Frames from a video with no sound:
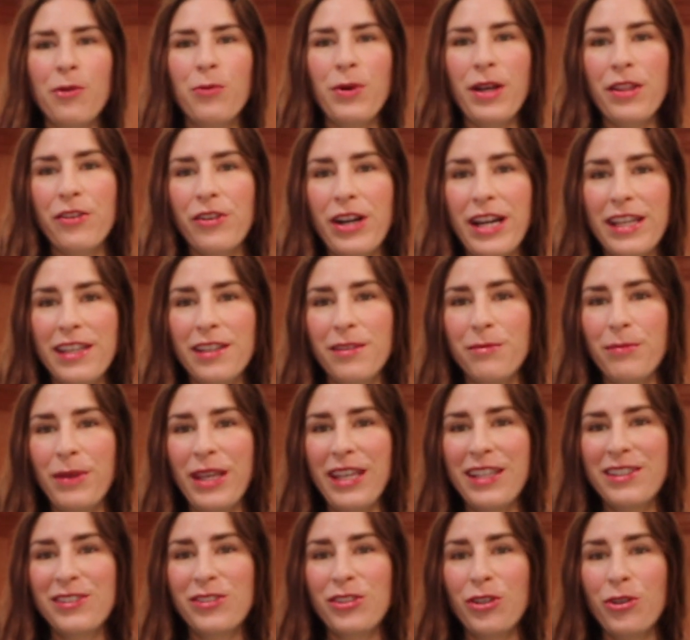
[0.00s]
whether I can
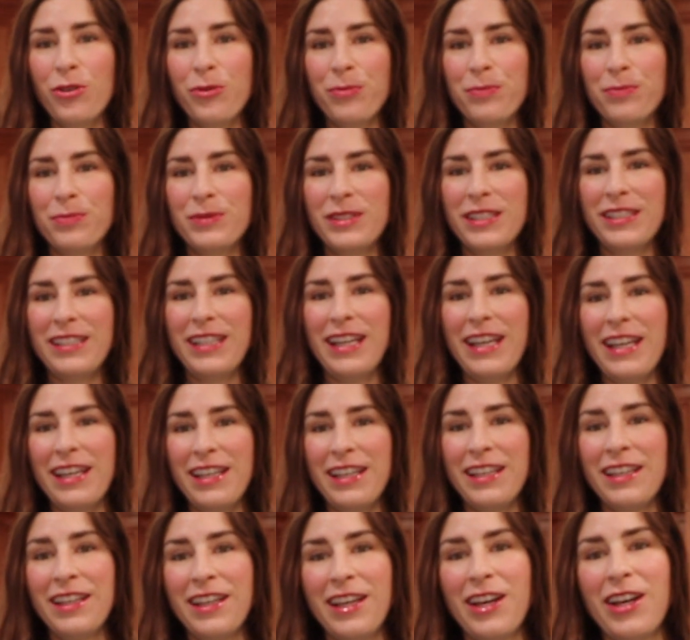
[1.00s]
make soap
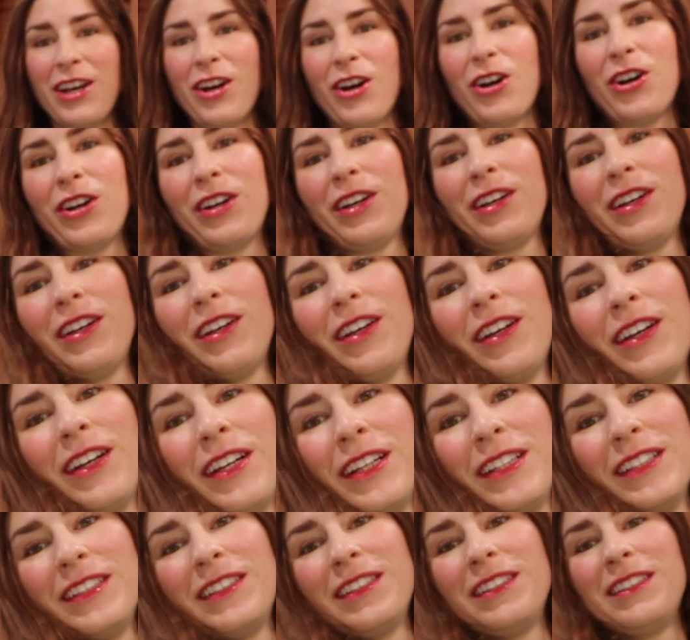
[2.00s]
today
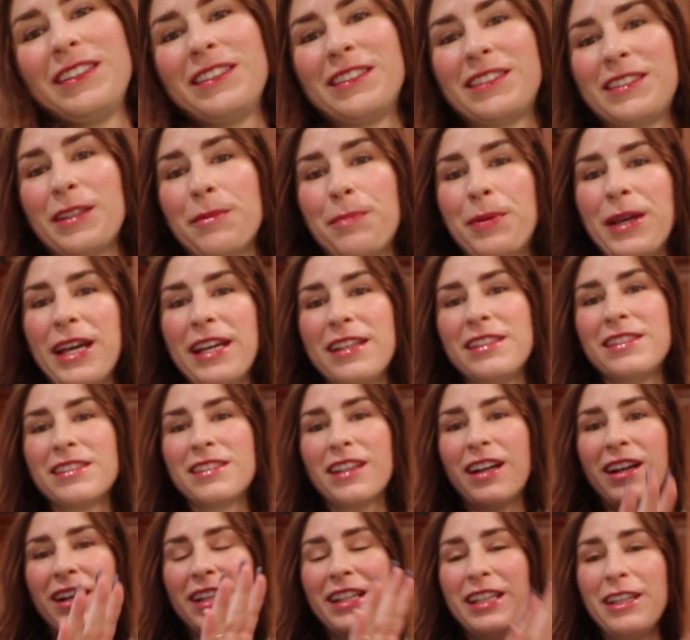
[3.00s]
depends
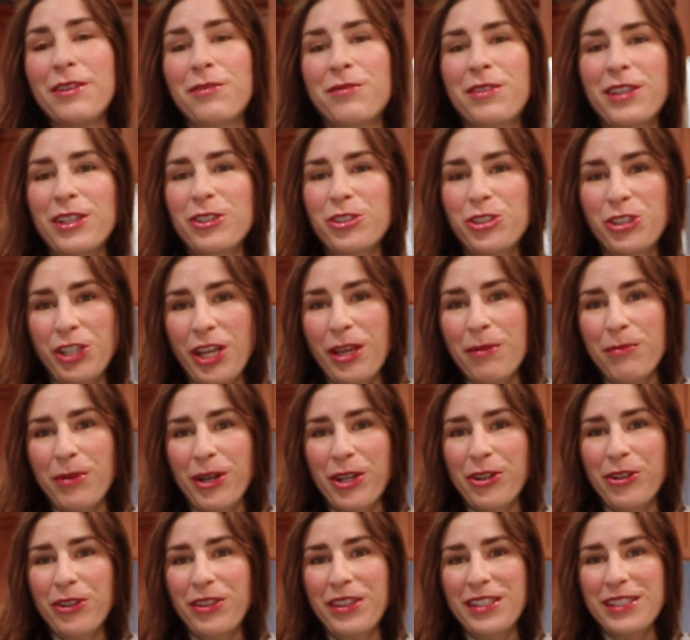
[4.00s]
on if there's shea
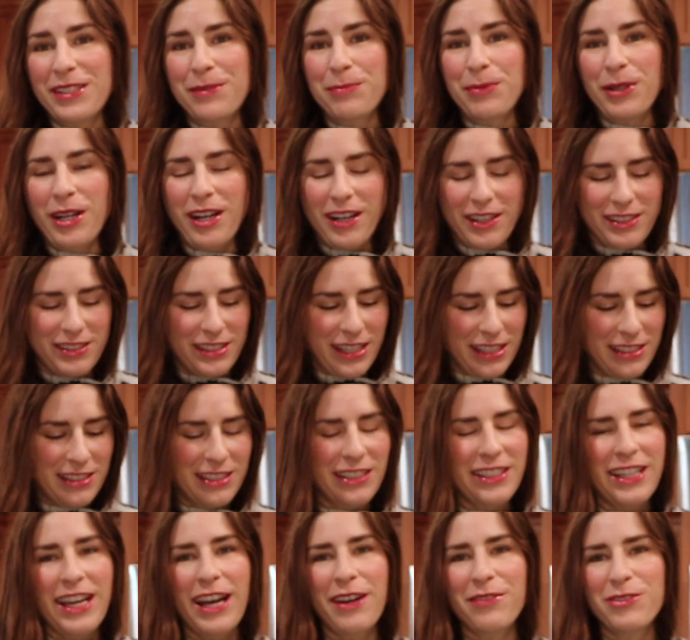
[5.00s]
butter in this box. I
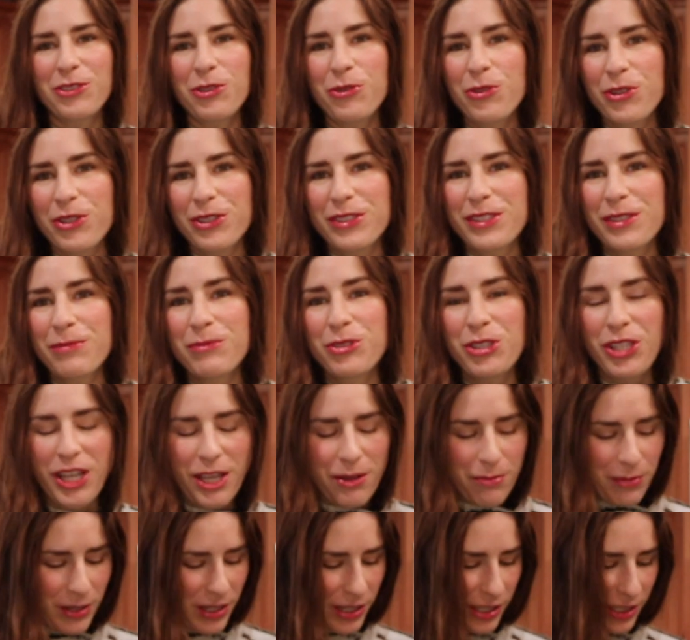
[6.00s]
did have to order some
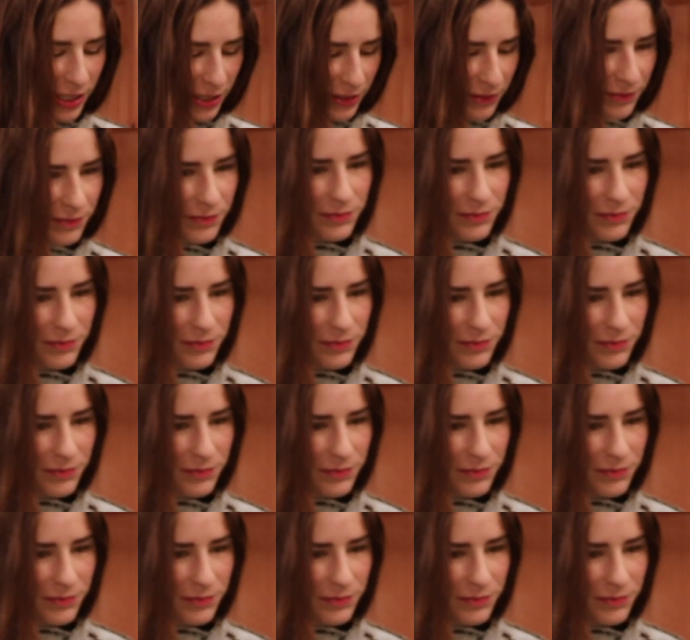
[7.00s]
shea butter,